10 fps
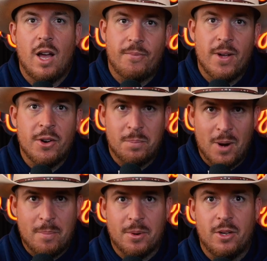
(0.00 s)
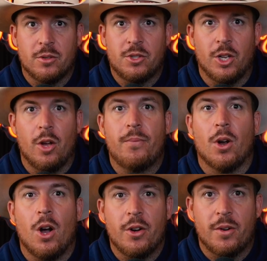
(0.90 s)
I found a property on Zillow
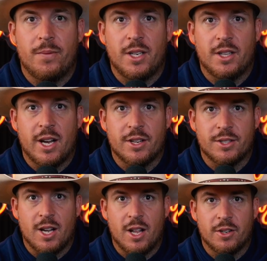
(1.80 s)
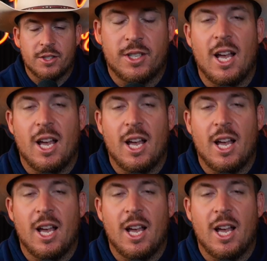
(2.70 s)
for $150,000,